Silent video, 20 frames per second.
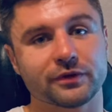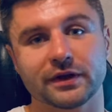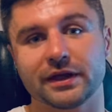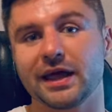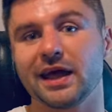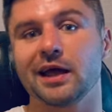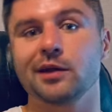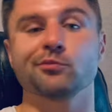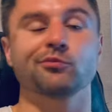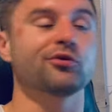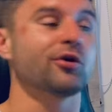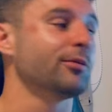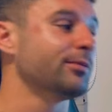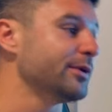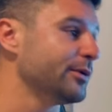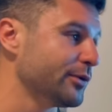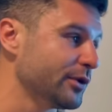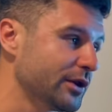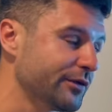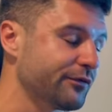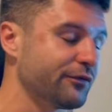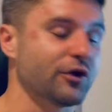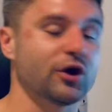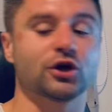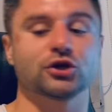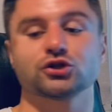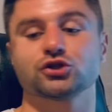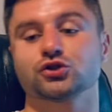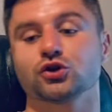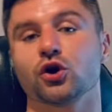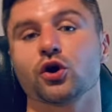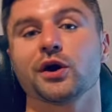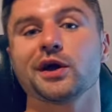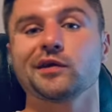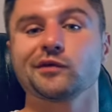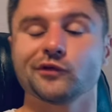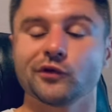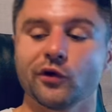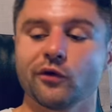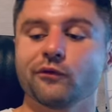again, probably with the first shot,
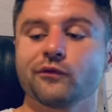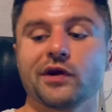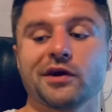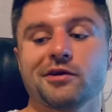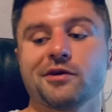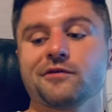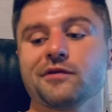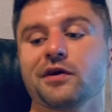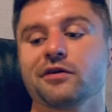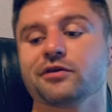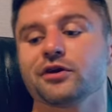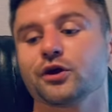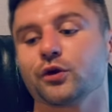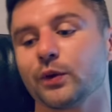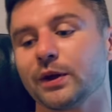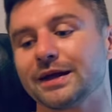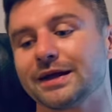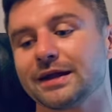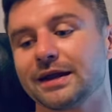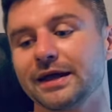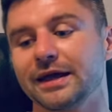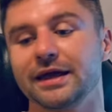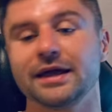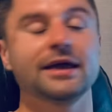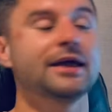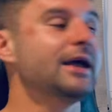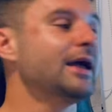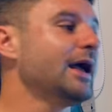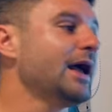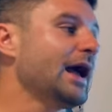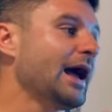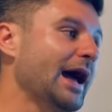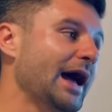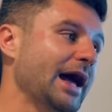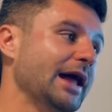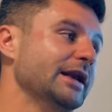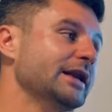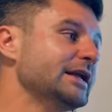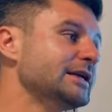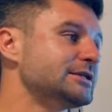if not very, very quickly.
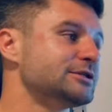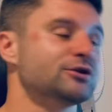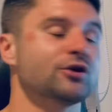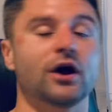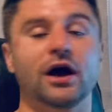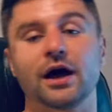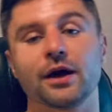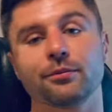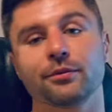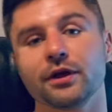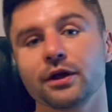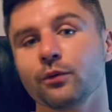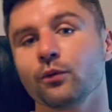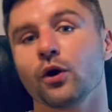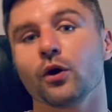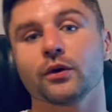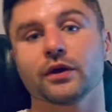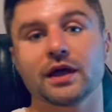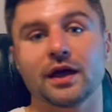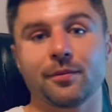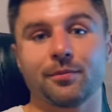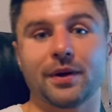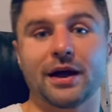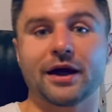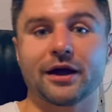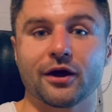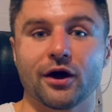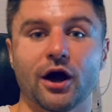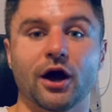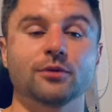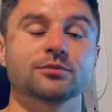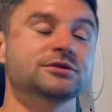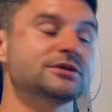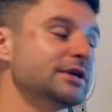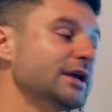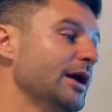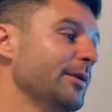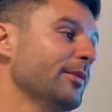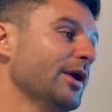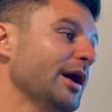And this time, he won't get back up. So
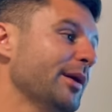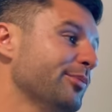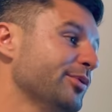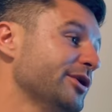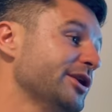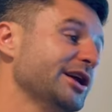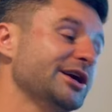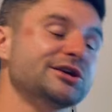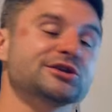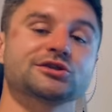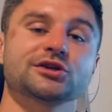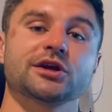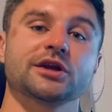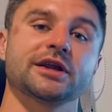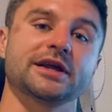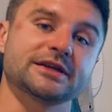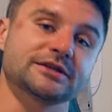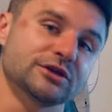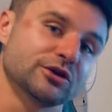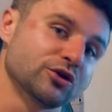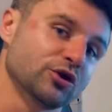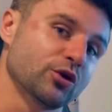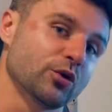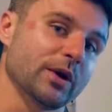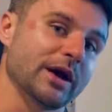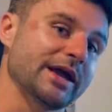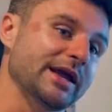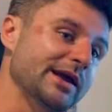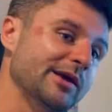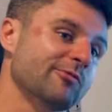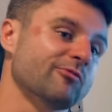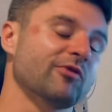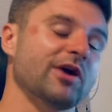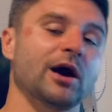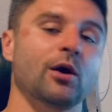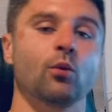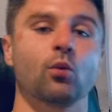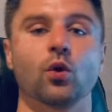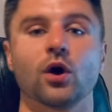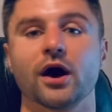yeah, my prediction is Inoue in
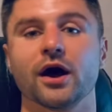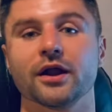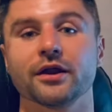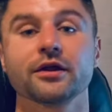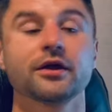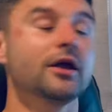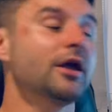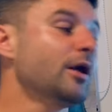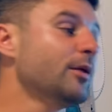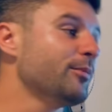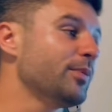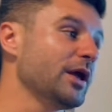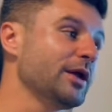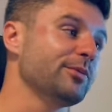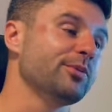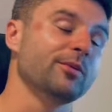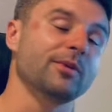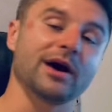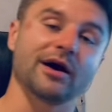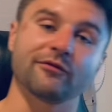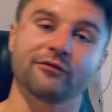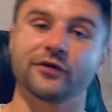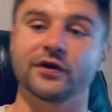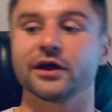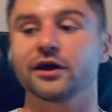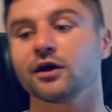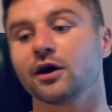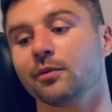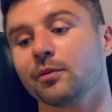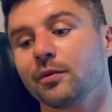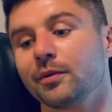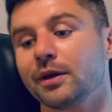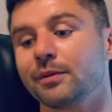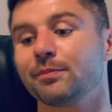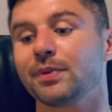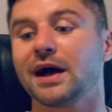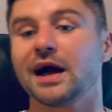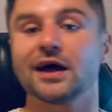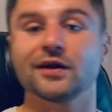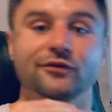round one. People might think I'm a bit
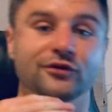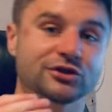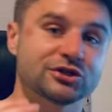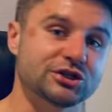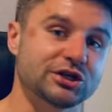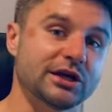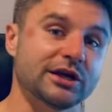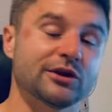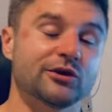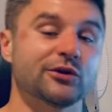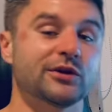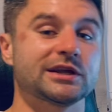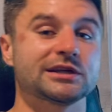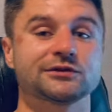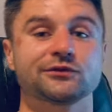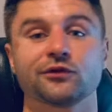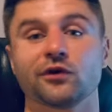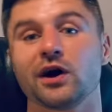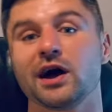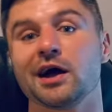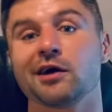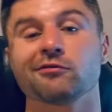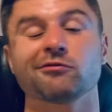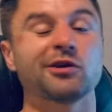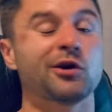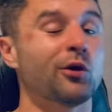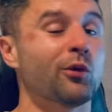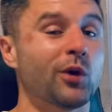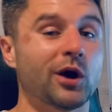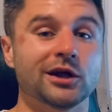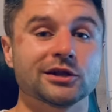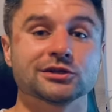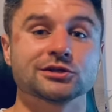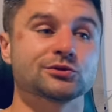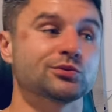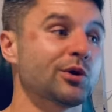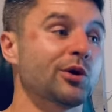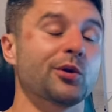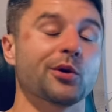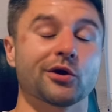bad for shitting on this fight. Real ones
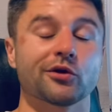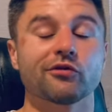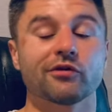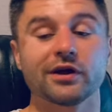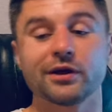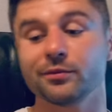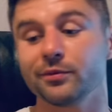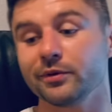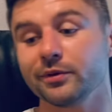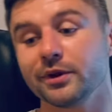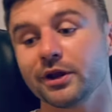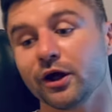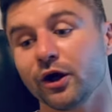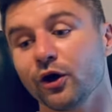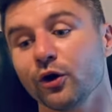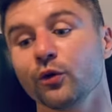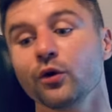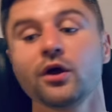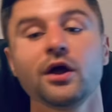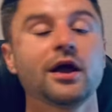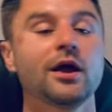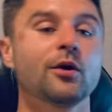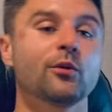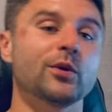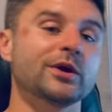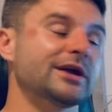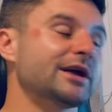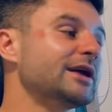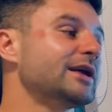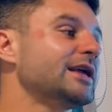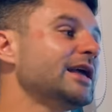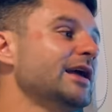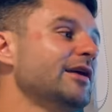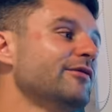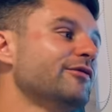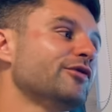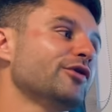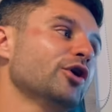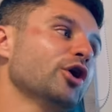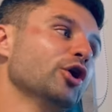will agree with me though. We can
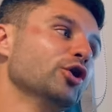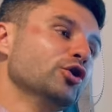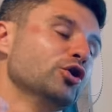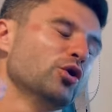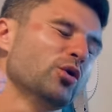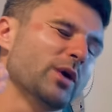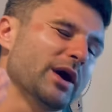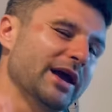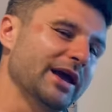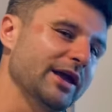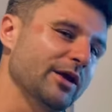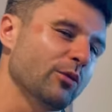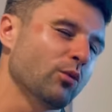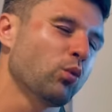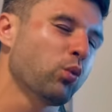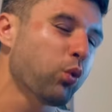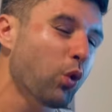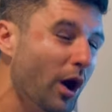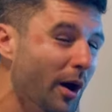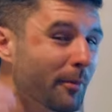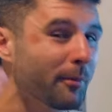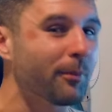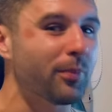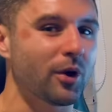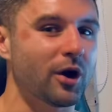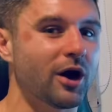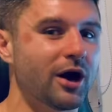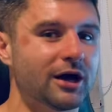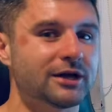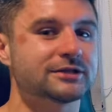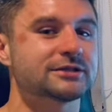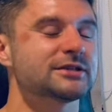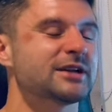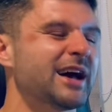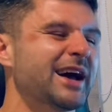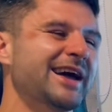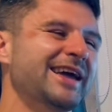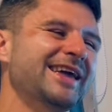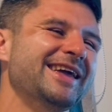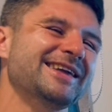give Inoue one pass.
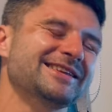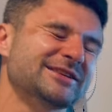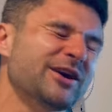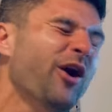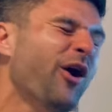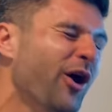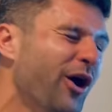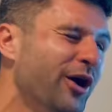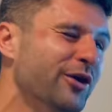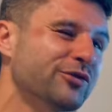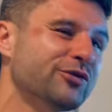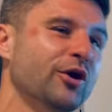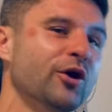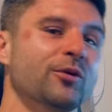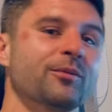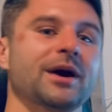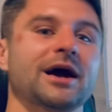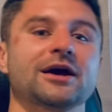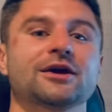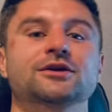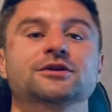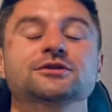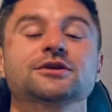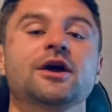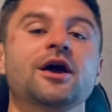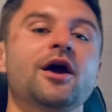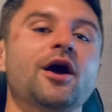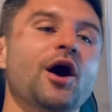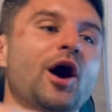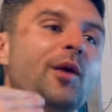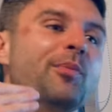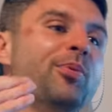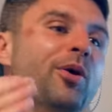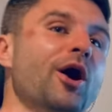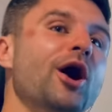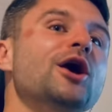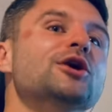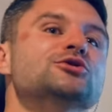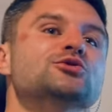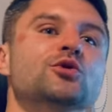Like, it's hard though, man, because a
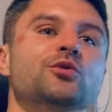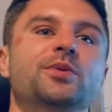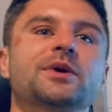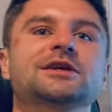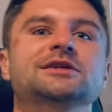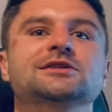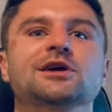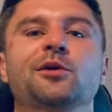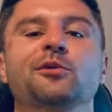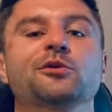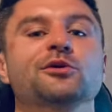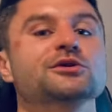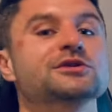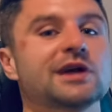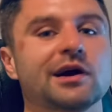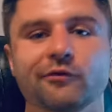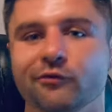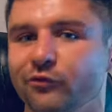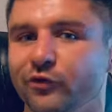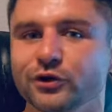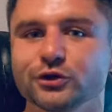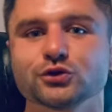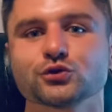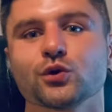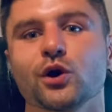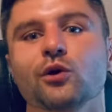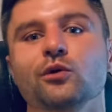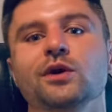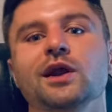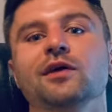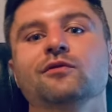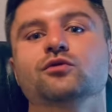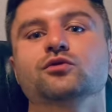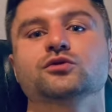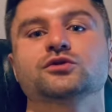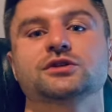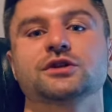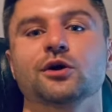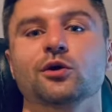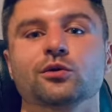pass would be someone who's like fringe world level
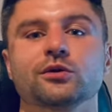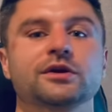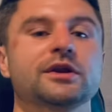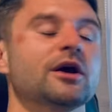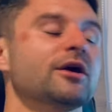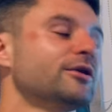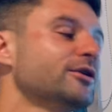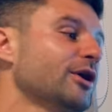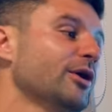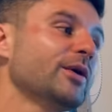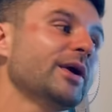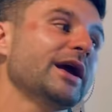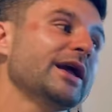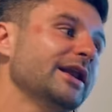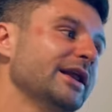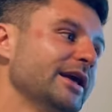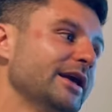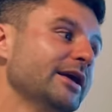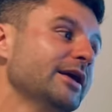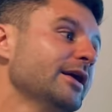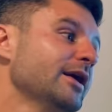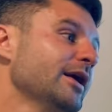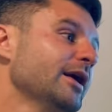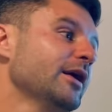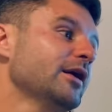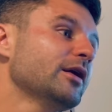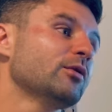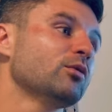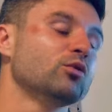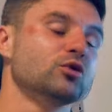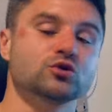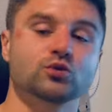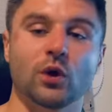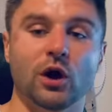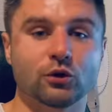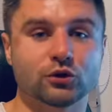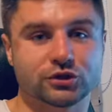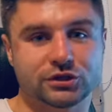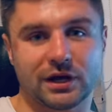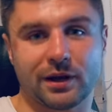still. Doheny was
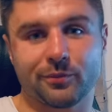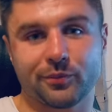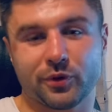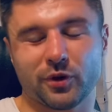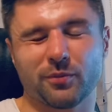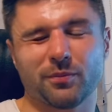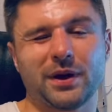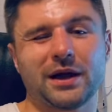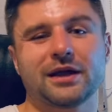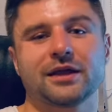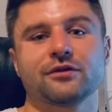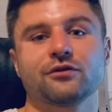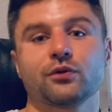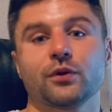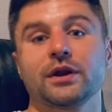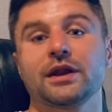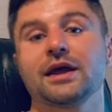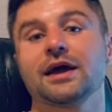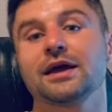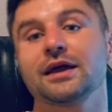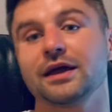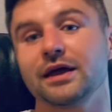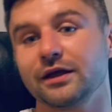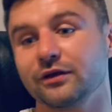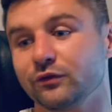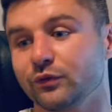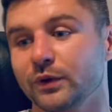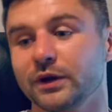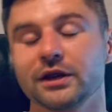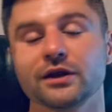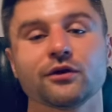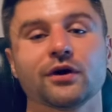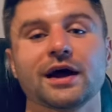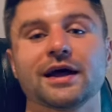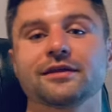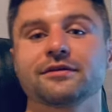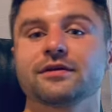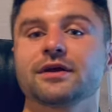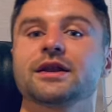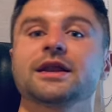world champion back in twenty eighteen, twenty
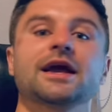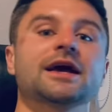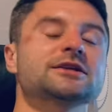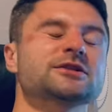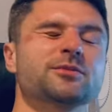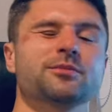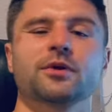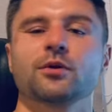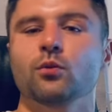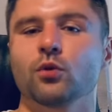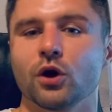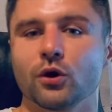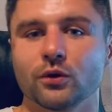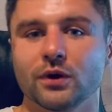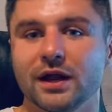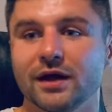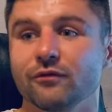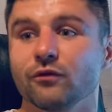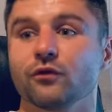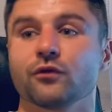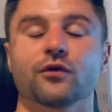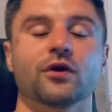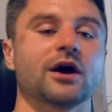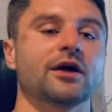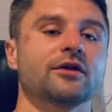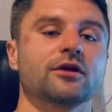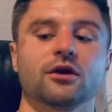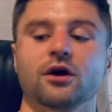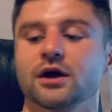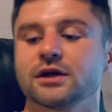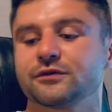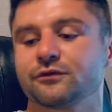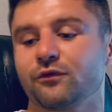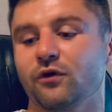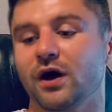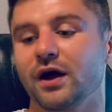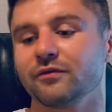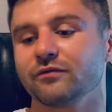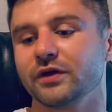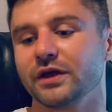nineteen. He hasn't been world level for like the last
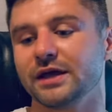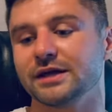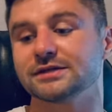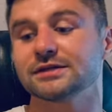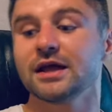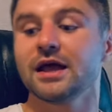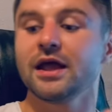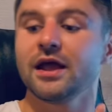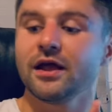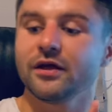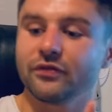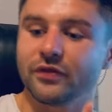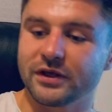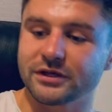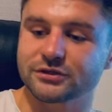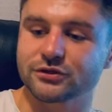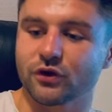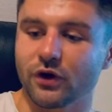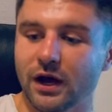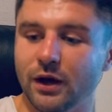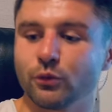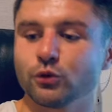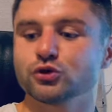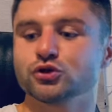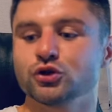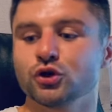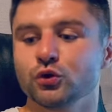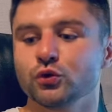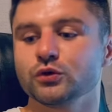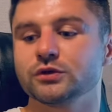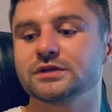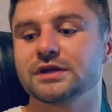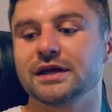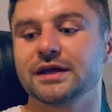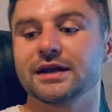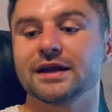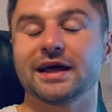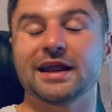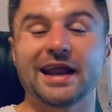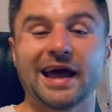five years. This guy was
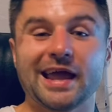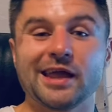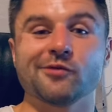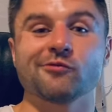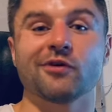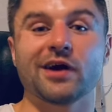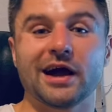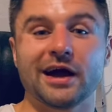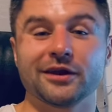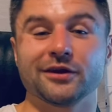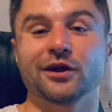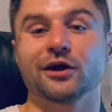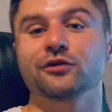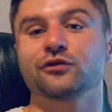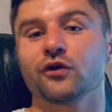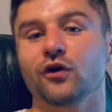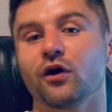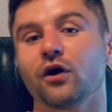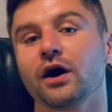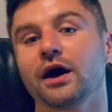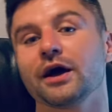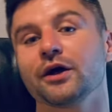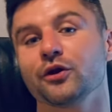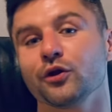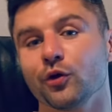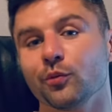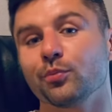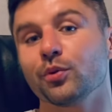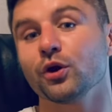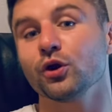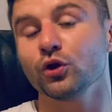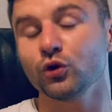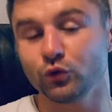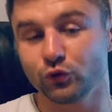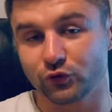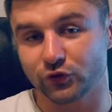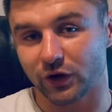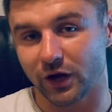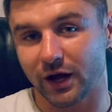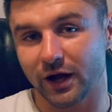losing an eight-rounder to Ionut
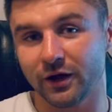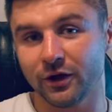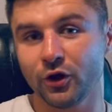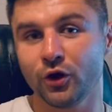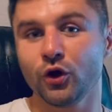Baluta,